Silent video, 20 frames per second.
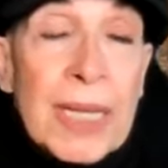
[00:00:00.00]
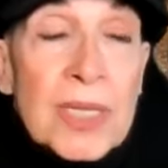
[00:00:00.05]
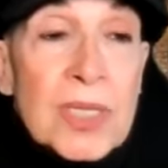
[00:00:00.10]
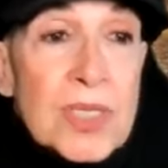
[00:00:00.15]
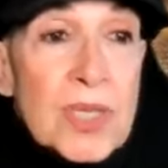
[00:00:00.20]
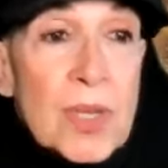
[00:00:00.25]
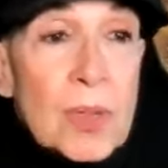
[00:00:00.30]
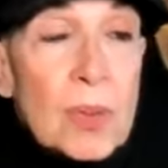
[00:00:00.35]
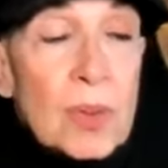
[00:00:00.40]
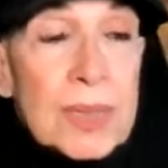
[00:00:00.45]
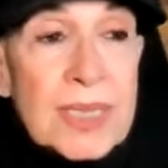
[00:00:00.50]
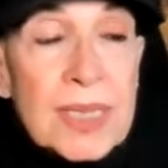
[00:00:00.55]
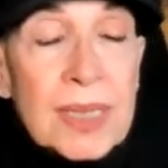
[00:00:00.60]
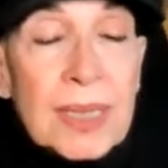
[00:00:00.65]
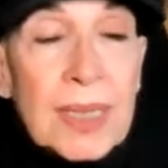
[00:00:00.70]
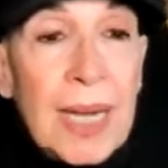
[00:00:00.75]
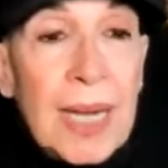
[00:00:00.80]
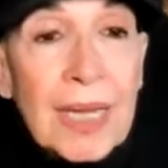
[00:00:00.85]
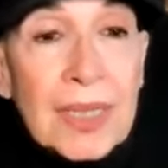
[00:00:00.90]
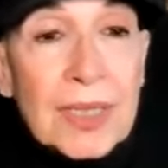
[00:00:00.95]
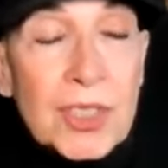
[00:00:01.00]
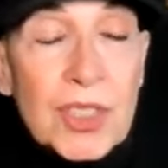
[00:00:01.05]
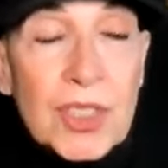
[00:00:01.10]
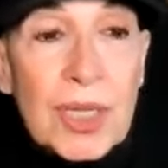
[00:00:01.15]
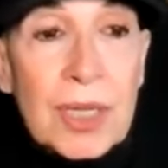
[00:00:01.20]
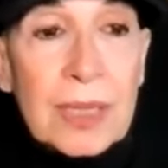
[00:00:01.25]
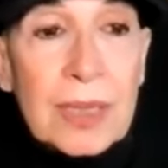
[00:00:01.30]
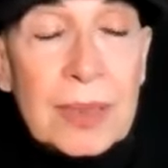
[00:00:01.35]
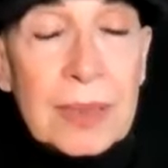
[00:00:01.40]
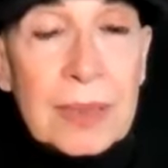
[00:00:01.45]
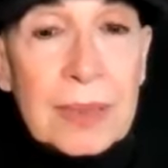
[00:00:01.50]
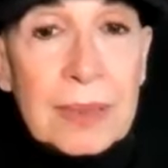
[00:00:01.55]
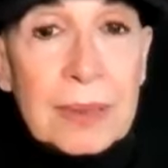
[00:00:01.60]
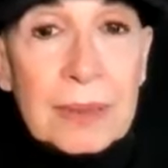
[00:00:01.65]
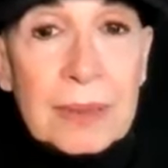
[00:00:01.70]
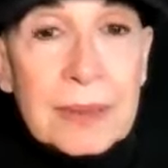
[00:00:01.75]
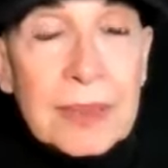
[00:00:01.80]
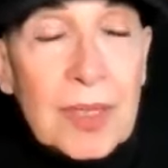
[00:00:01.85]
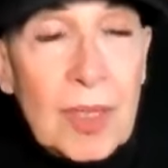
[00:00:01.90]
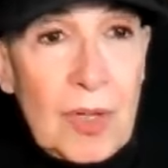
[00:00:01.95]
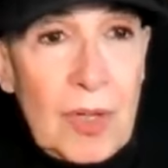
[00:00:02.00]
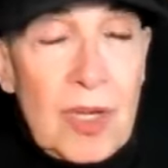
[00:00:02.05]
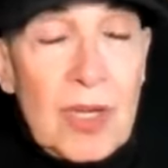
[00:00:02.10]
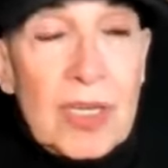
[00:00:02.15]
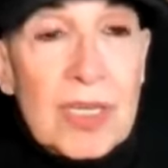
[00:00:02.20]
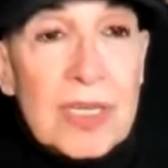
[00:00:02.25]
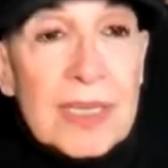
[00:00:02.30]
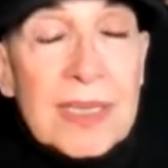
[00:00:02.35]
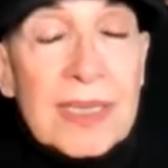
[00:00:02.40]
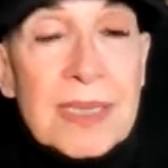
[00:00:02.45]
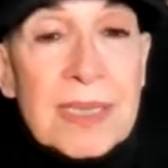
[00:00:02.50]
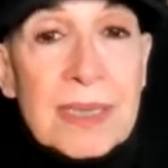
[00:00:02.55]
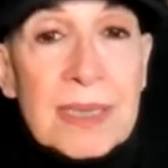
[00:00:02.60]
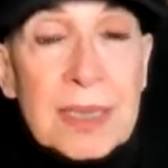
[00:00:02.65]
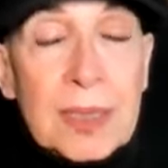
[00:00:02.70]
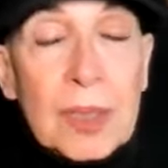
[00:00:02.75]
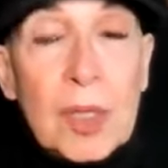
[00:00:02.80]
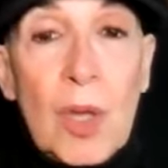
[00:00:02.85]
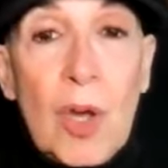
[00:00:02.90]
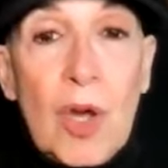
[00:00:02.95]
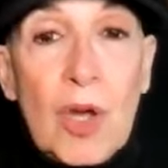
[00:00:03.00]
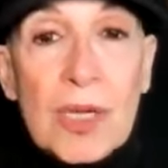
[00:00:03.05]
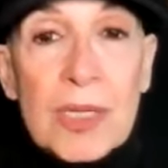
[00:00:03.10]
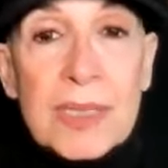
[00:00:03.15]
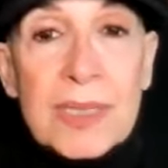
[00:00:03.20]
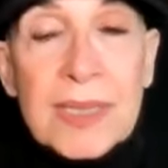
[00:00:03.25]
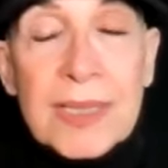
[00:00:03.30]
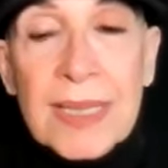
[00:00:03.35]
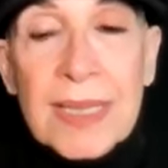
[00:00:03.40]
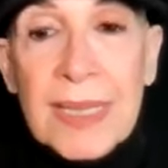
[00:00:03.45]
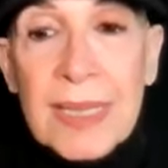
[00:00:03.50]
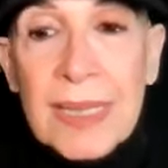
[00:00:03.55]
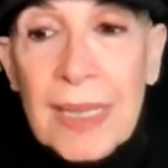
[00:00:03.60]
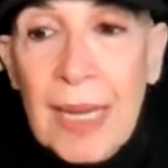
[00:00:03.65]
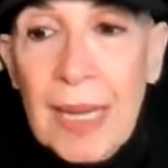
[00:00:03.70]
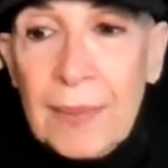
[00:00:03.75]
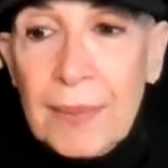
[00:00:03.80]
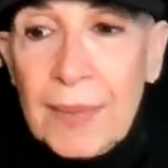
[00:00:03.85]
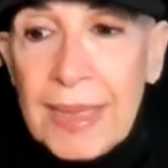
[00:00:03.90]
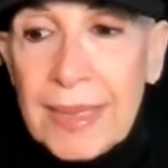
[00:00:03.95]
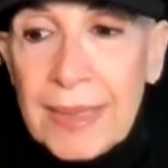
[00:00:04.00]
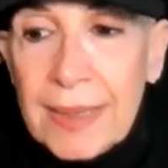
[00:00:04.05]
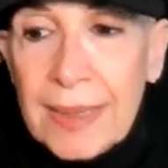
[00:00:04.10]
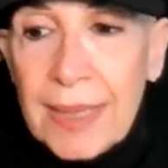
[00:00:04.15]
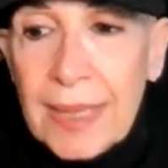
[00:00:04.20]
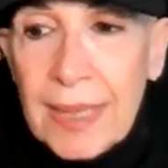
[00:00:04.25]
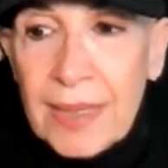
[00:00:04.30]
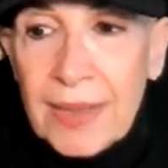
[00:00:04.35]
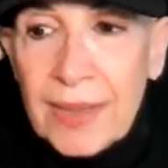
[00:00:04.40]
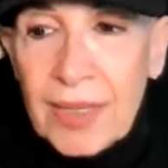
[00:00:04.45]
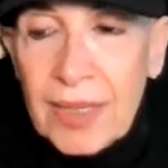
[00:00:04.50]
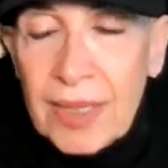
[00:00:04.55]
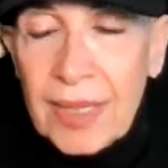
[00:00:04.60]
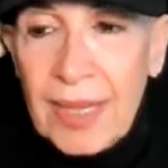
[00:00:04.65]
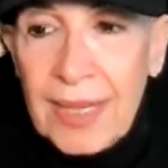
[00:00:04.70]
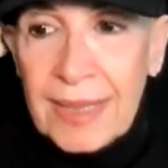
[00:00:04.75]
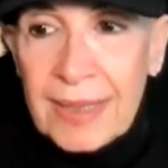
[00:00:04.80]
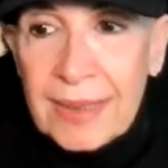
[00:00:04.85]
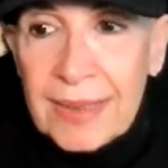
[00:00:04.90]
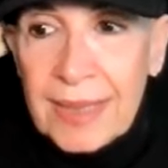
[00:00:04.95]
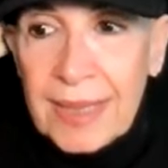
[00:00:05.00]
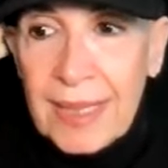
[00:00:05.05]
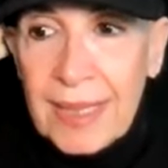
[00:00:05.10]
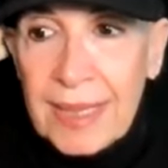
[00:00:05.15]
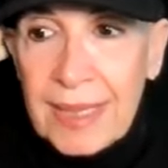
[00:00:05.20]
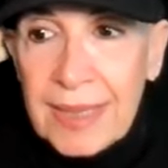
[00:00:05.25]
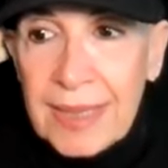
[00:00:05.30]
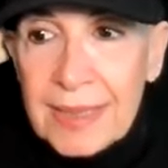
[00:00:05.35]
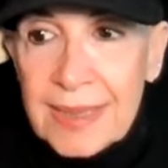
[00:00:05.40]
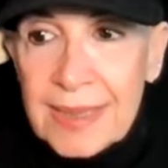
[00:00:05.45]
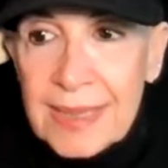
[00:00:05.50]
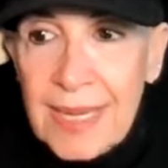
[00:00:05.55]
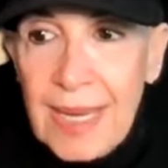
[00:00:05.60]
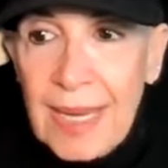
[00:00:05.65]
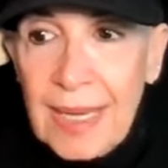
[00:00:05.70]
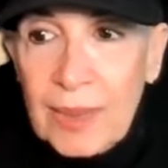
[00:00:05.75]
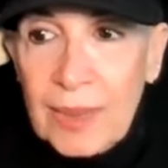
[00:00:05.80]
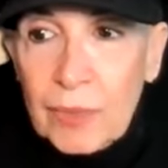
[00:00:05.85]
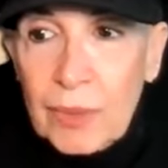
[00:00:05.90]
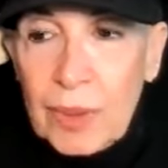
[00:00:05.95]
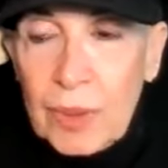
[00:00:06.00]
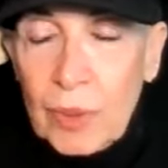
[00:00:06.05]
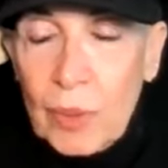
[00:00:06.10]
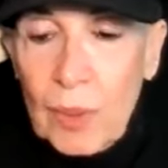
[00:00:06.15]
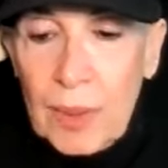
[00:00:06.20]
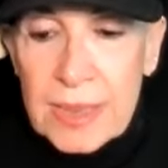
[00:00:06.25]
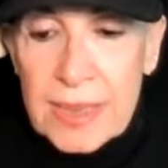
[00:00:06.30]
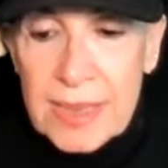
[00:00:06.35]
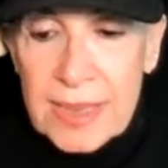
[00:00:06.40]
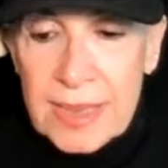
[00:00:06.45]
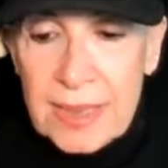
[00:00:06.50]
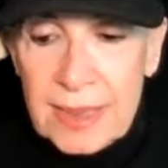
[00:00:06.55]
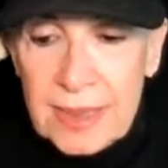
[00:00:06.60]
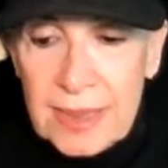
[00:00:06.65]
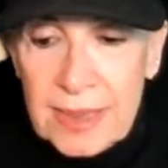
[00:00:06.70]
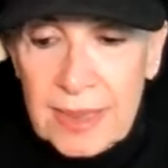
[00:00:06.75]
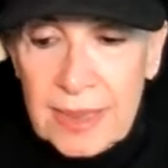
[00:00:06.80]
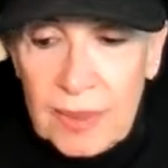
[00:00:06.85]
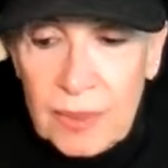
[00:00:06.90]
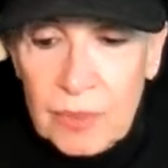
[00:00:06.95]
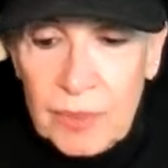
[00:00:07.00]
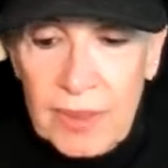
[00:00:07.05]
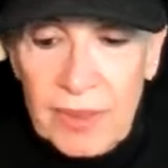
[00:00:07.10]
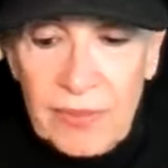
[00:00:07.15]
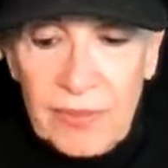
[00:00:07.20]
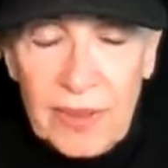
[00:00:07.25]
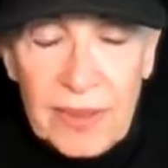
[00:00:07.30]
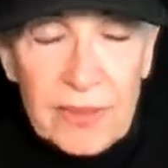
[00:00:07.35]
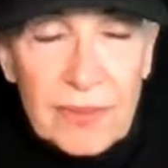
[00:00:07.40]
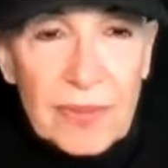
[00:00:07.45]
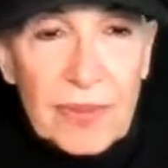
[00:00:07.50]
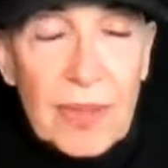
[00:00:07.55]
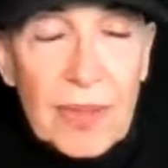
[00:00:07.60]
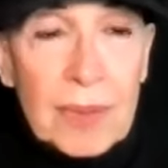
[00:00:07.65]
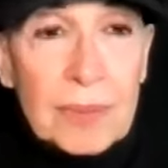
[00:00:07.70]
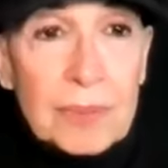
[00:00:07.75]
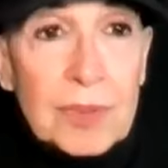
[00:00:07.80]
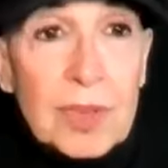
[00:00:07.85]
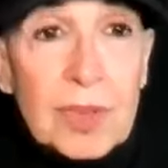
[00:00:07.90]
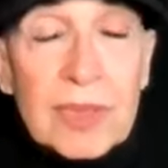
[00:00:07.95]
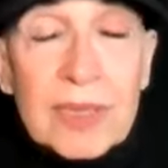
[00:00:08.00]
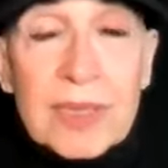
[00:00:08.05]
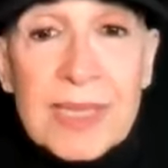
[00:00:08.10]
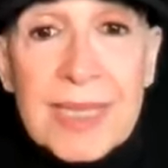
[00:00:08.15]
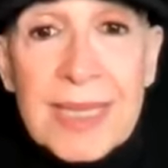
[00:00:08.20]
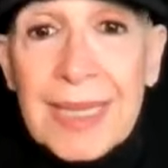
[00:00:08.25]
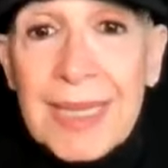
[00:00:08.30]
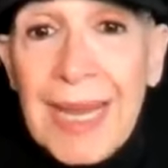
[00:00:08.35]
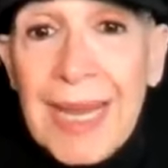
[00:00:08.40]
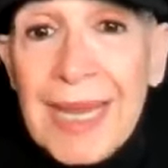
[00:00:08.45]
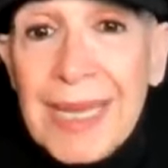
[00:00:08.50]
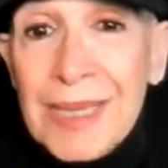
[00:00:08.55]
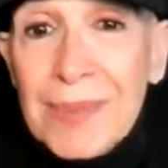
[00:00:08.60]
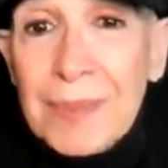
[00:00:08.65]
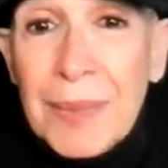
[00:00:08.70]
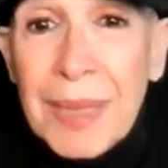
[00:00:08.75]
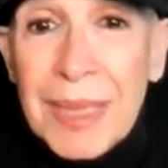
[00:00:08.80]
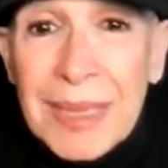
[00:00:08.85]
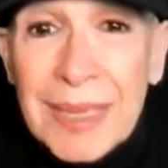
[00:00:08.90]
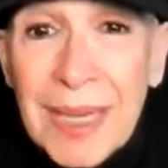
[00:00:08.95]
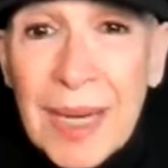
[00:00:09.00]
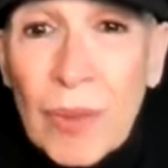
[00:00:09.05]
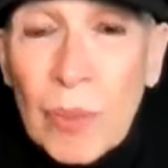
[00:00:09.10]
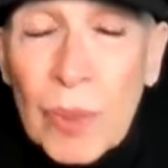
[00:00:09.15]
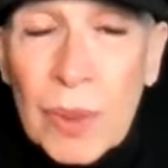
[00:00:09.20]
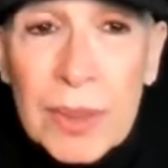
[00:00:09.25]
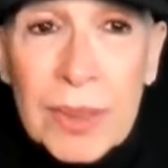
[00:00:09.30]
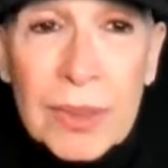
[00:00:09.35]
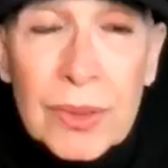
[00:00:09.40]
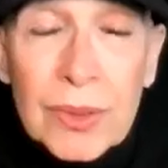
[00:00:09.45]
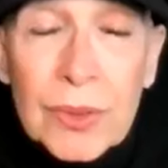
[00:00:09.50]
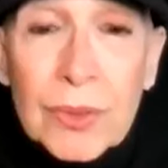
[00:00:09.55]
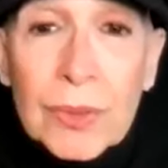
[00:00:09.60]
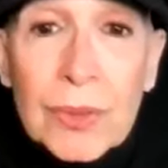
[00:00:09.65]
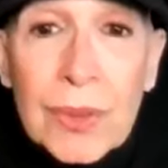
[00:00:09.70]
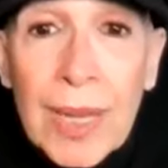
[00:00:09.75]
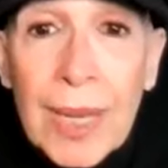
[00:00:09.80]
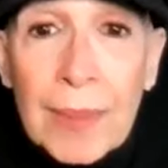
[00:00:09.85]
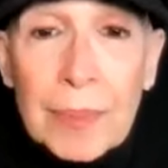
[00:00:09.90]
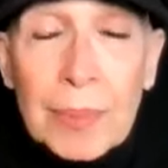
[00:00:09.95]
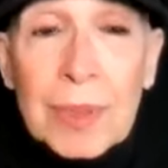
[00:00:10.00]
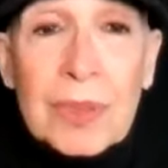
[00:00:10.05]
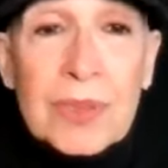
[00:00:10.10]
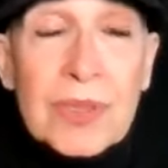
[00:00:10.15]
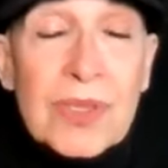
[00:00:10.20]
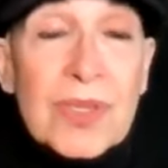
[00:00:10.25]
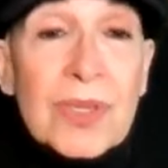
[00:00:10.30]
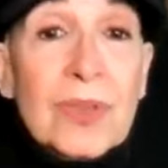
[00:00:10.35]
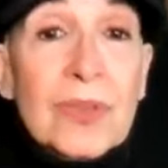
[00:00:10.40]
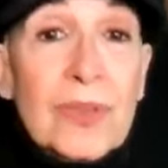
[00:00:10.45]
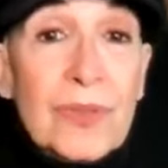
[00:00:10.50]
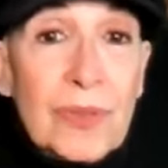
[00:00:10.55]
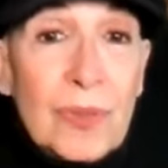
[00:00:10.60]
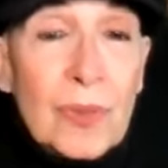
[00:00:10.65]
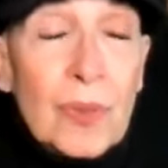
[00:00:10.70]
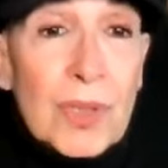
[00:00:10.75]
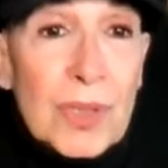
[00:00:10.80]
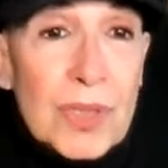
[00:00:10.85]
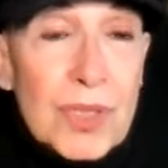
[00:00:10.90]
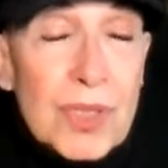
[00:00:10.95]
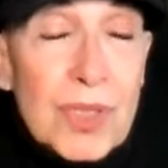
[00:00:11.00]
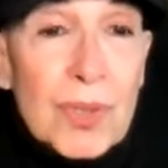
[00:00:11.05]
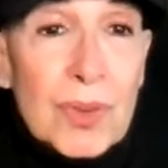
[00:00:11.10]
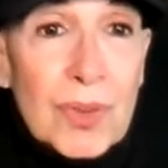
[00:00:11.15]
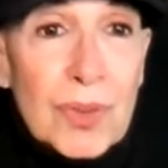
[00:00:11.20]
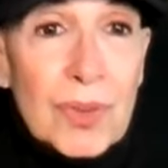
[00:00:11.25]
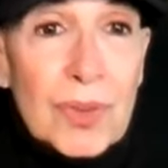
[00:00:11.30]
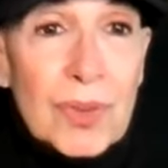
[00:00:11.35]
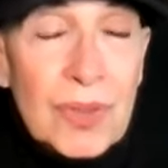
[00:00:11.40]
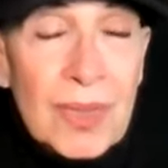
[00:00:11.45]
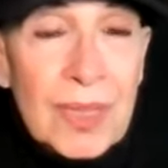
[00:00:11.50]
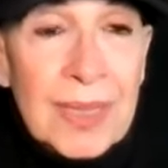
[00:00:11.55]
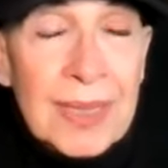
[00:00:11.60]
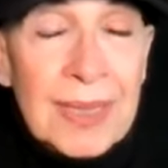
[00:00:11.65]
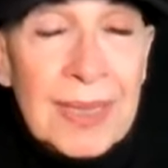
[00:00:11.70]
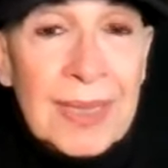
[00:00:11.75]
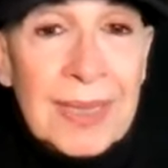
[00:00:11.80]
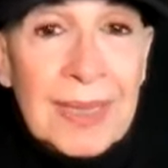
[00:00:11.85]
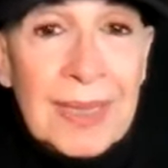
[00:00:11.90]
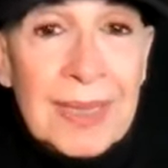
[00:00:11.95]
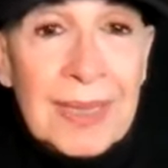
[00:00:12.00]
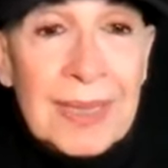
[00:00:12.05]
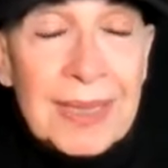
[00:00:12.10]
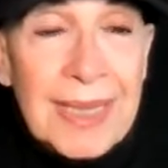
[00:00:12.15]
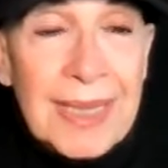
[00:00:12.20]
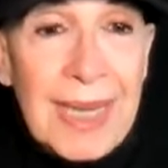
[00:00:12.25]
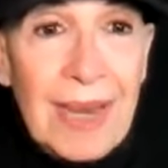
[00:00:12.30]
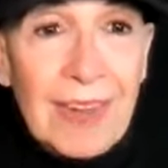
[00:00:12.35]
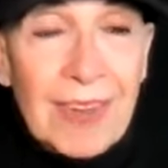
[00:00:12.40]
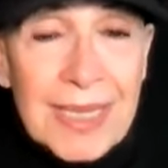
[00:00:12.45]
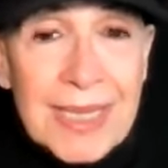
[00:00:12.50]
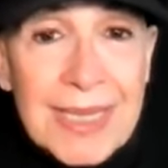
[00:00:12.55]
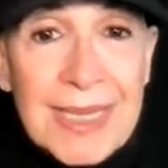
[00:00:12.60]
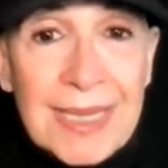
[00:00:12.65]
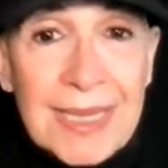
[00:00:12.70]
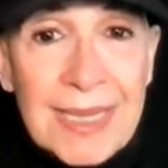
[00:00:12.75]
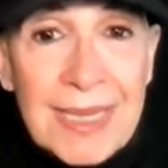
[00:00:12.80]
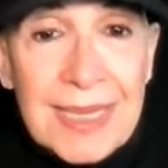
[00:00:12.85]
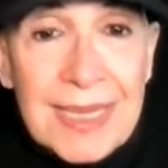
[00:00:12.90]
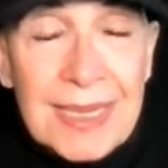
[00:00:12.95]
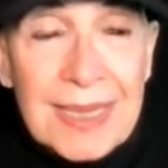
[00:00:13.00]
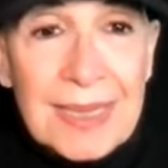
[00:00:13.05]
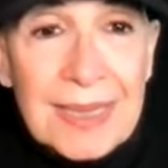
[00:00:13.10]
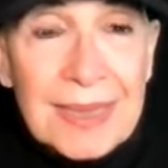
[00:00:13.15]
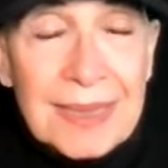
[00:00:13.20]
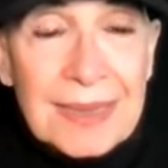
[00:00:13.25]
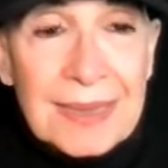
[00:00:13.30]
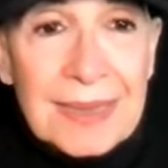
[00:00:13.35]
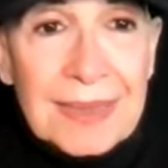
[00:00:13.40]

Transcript: So it's a gotcha cause, clause I mean, the guy that I requested the refund from could have said, Hey, you might not want to do that because it'll void your guarantee.